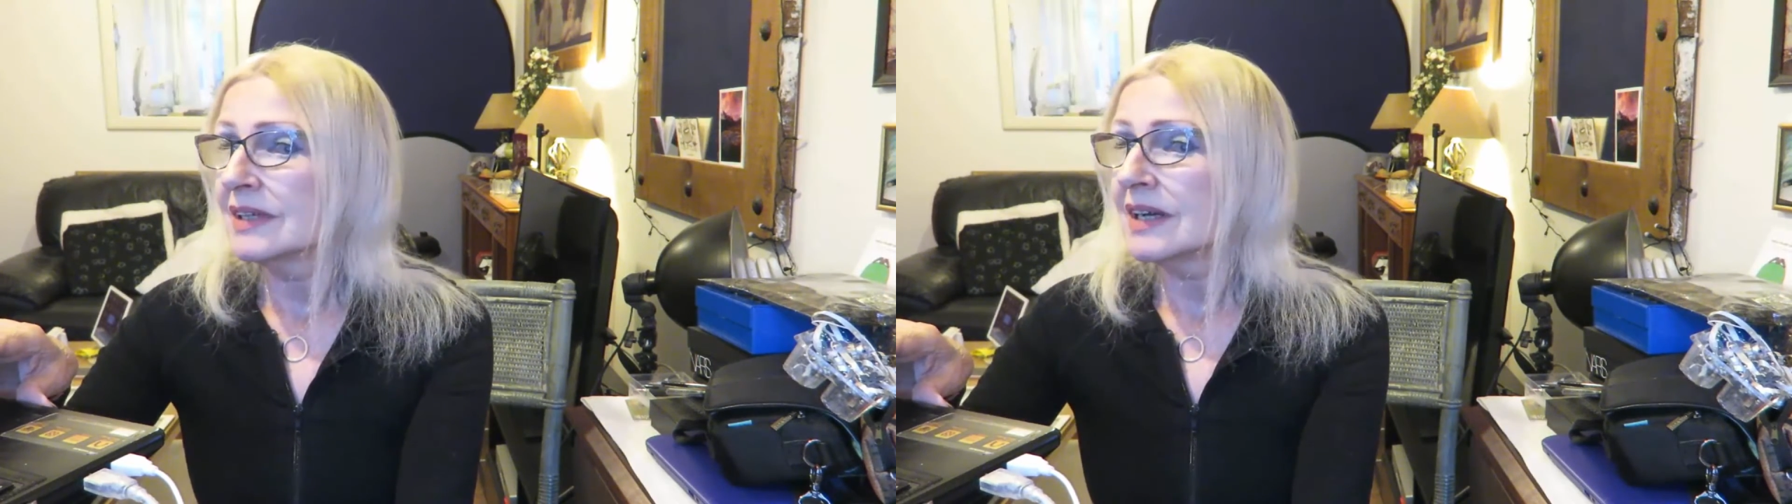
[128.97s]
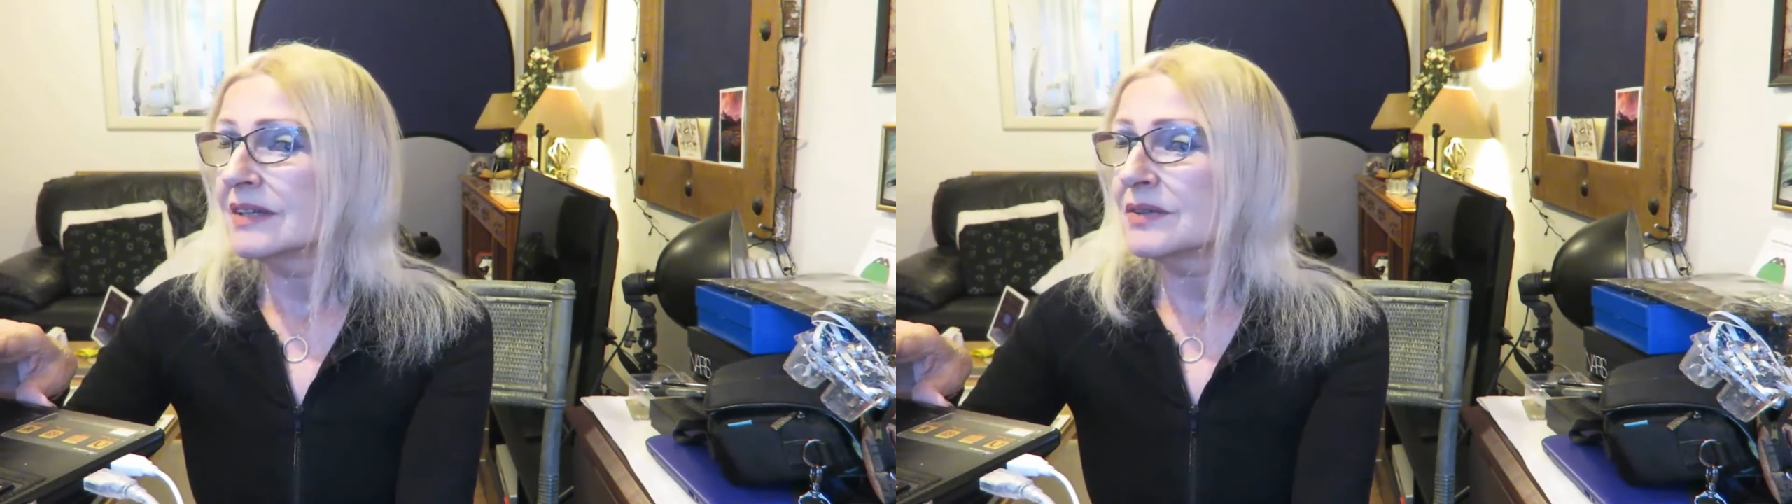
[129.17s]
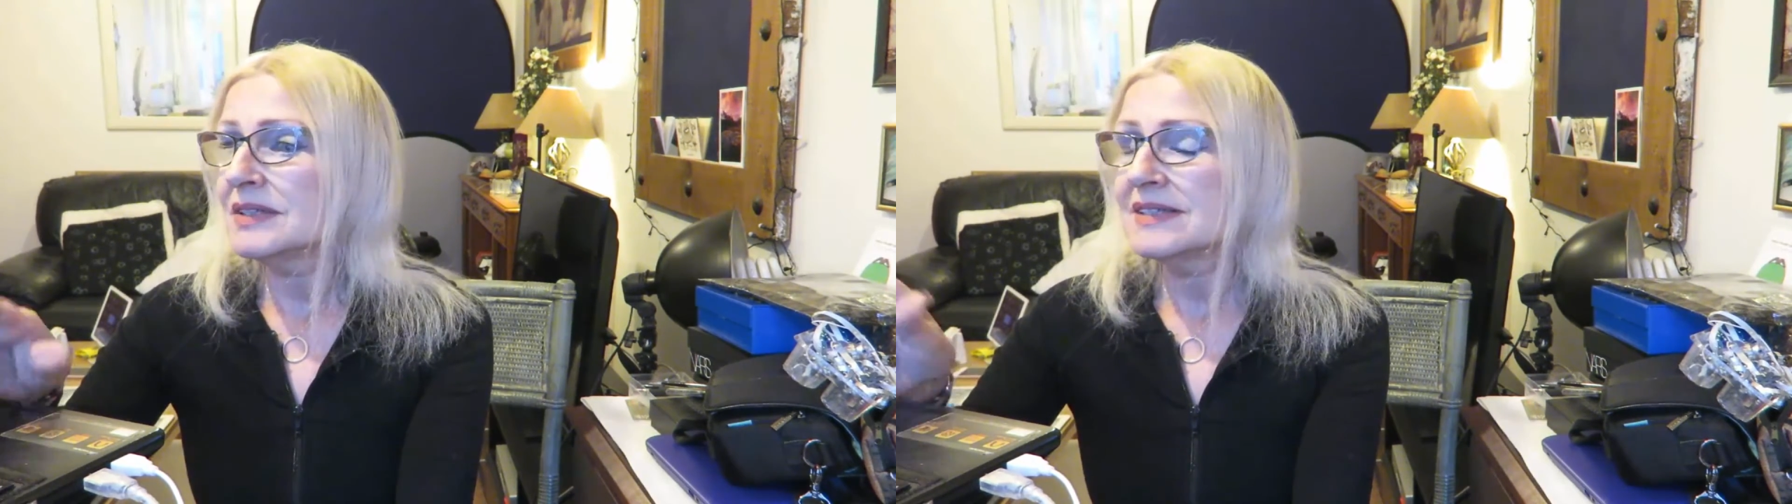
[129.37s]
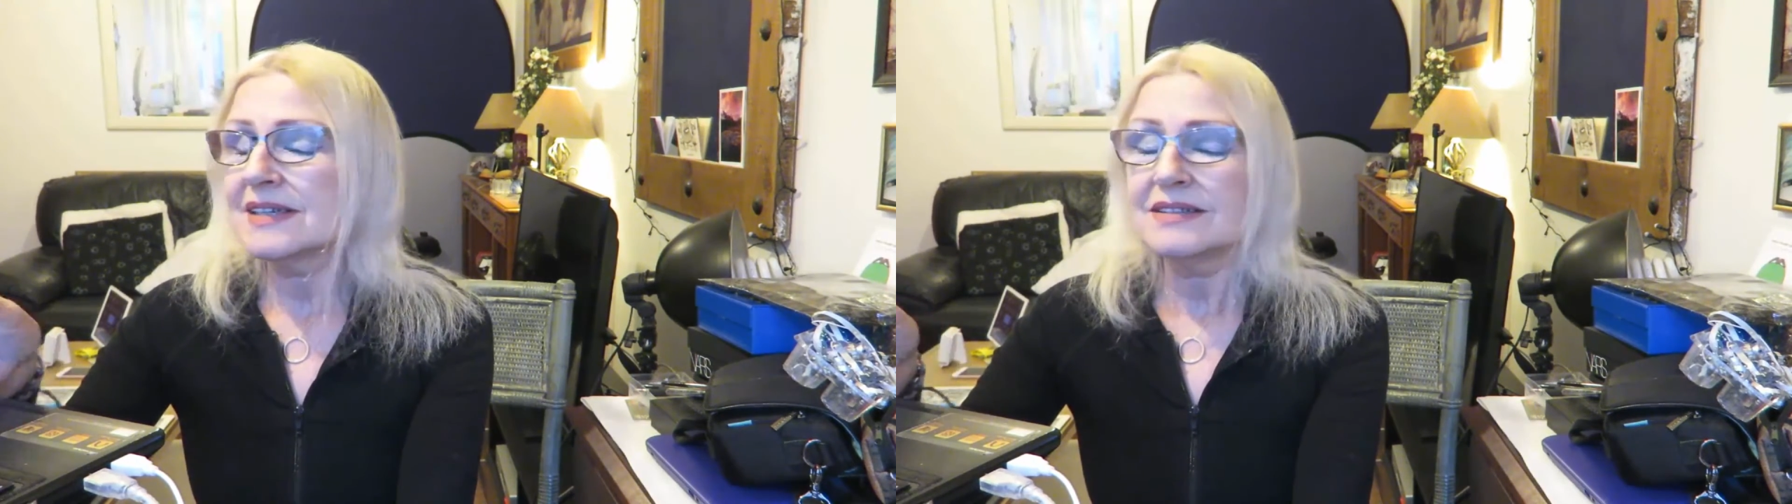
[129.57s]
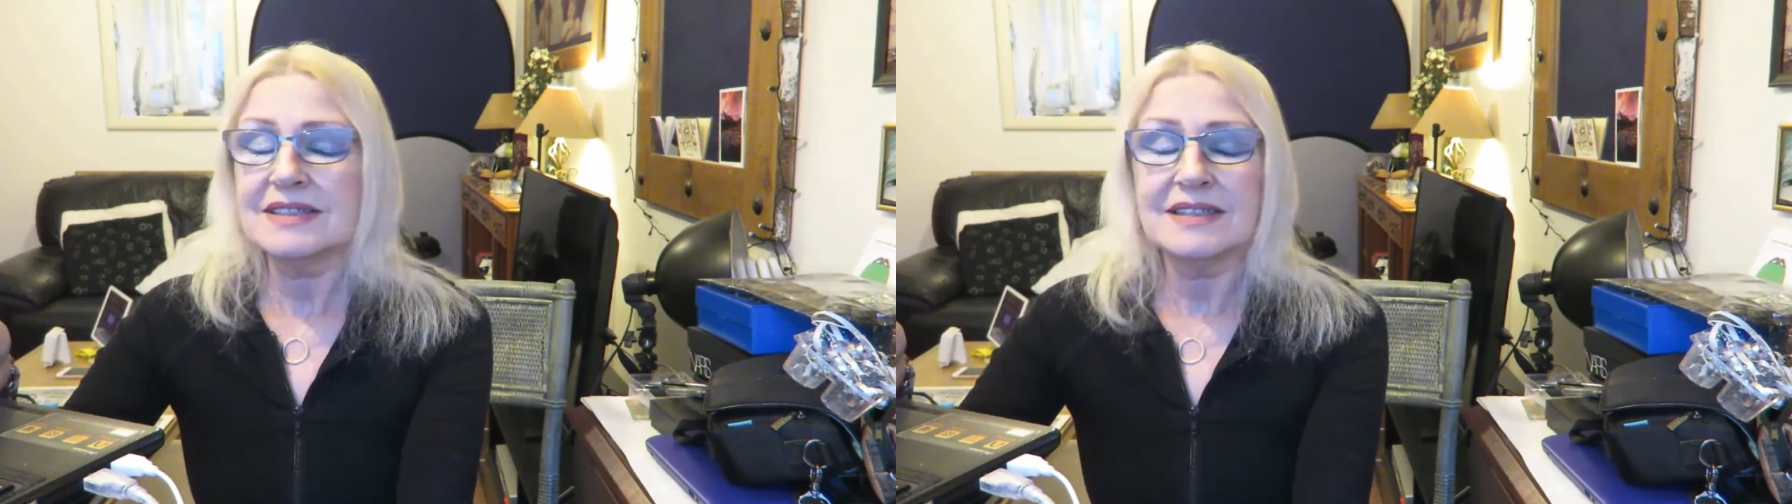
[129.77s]
I thought it
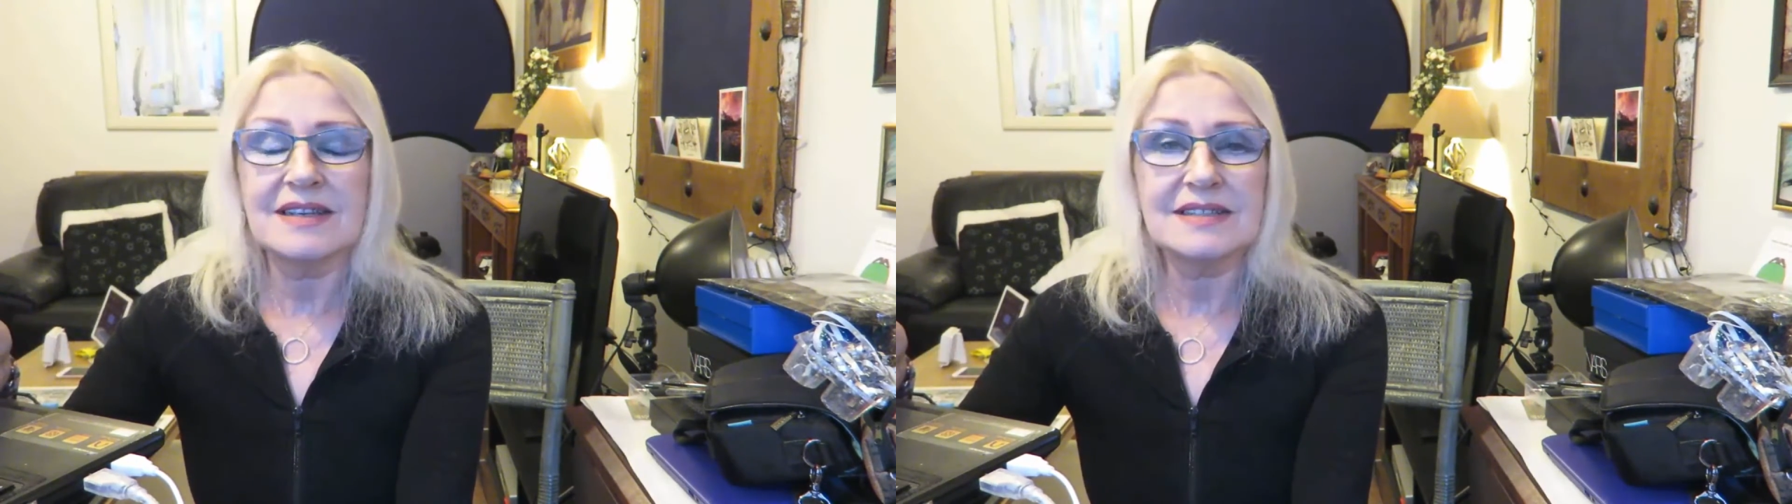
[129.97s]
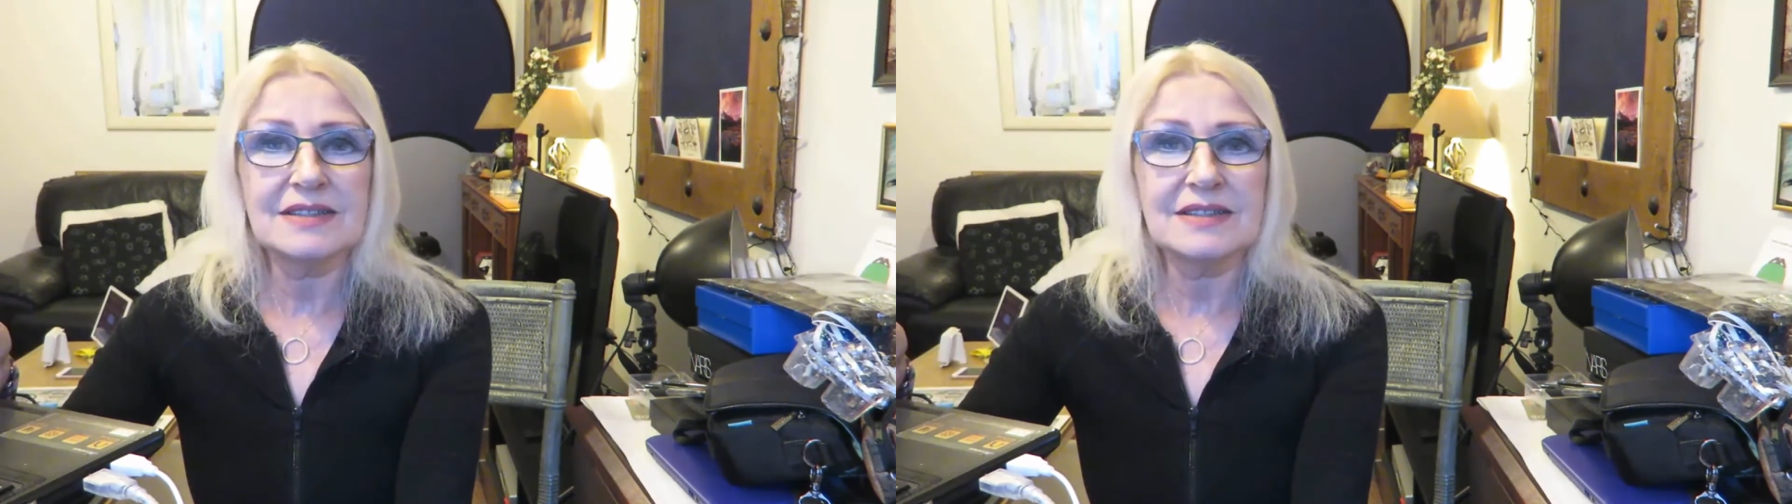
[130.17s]
sounded nice.